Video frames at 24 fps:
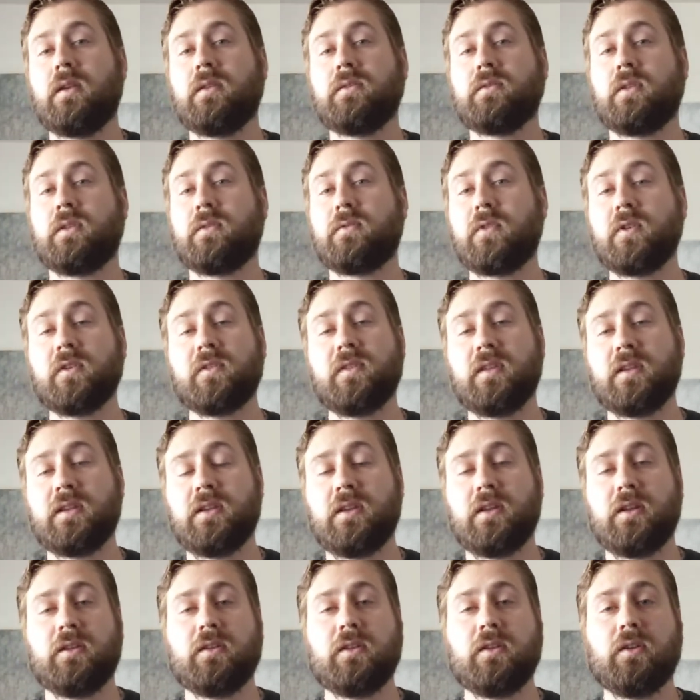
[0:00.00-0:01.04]
So the first thing
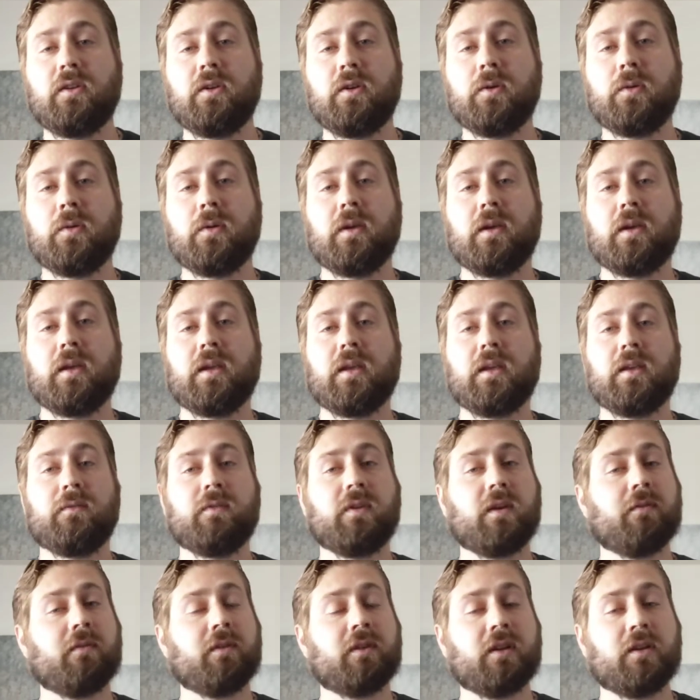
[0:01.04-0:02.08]
you need to do, if
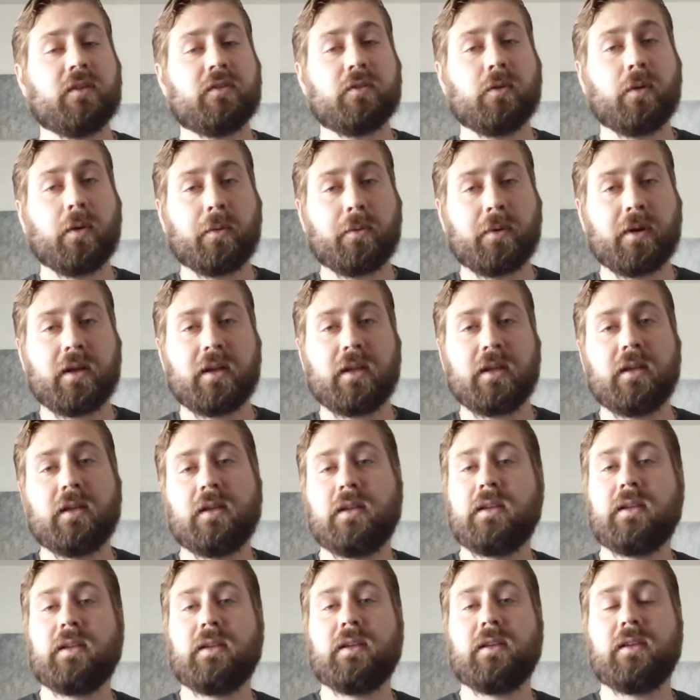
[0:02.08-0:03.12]
you haven't done so already,
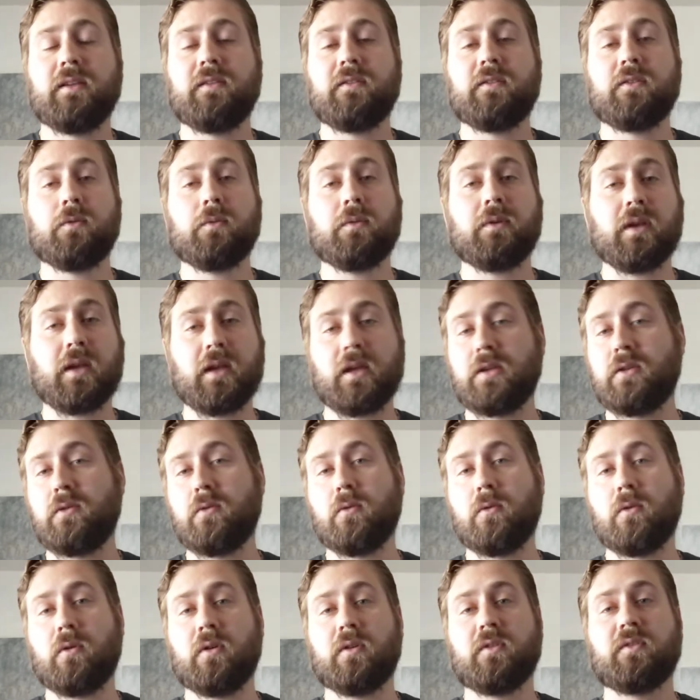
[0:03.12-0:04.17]
is to get
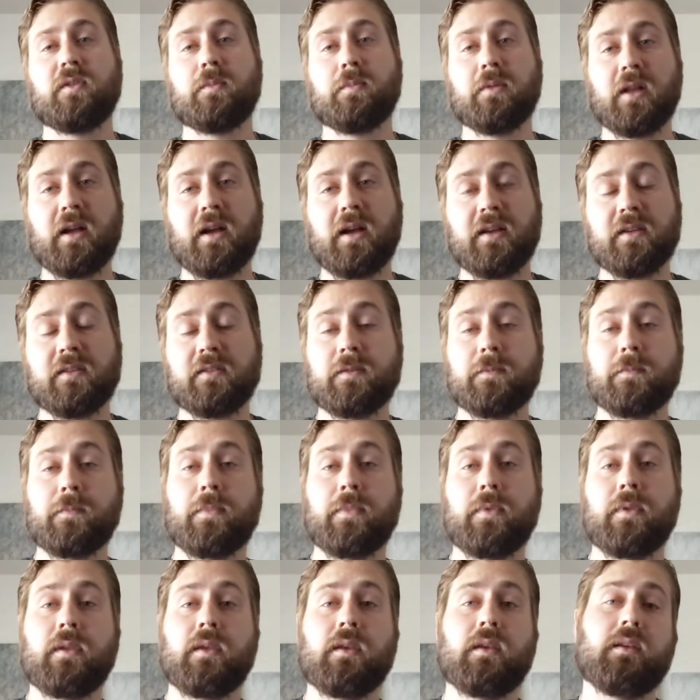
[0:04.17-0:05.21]
your supplies.
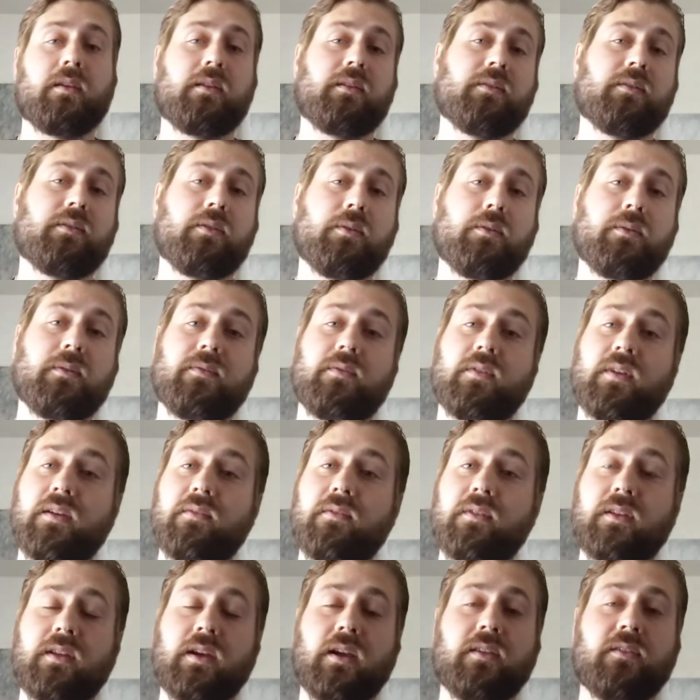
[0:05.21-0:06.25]
So if you
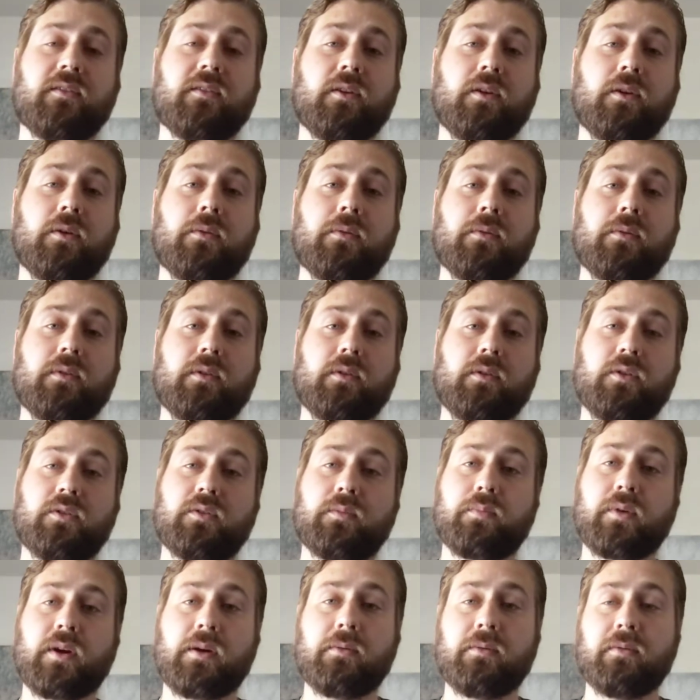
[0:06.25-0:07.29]
haven't done so, you
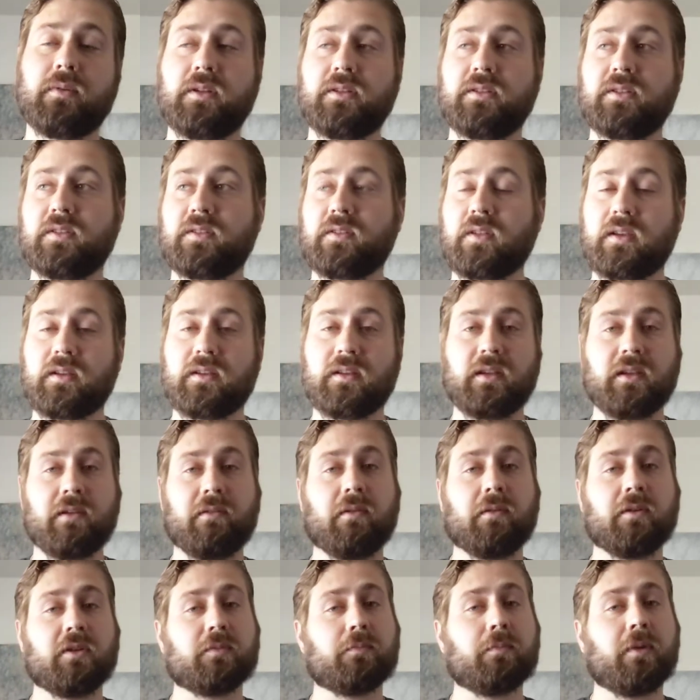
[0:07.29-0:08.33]
should probably just
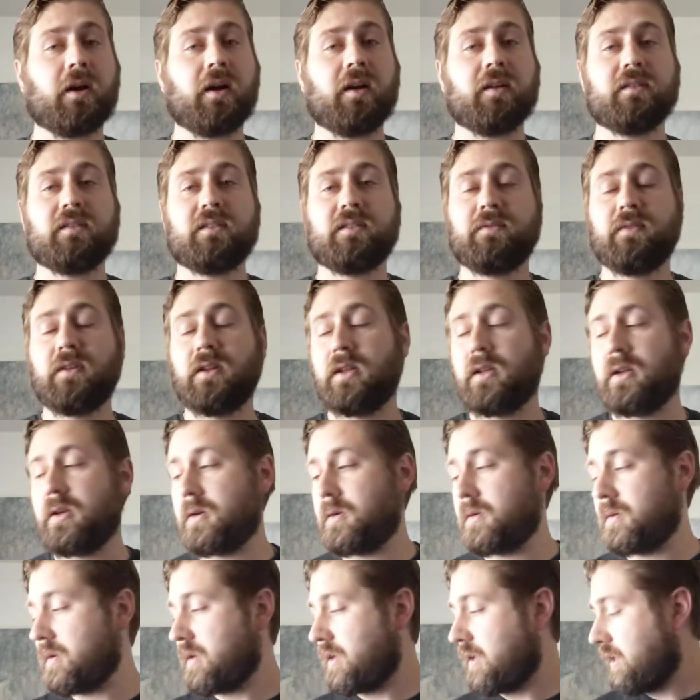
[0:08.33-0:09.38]
pause this
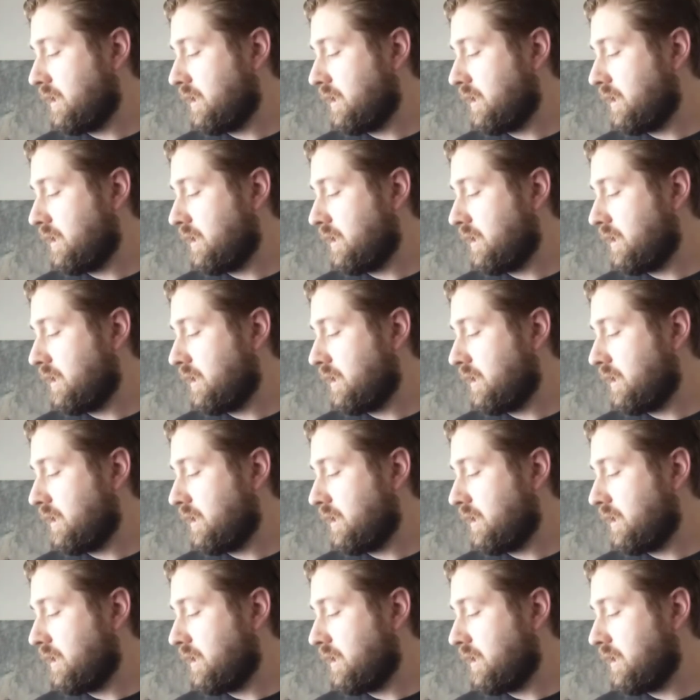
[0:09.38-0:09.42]
video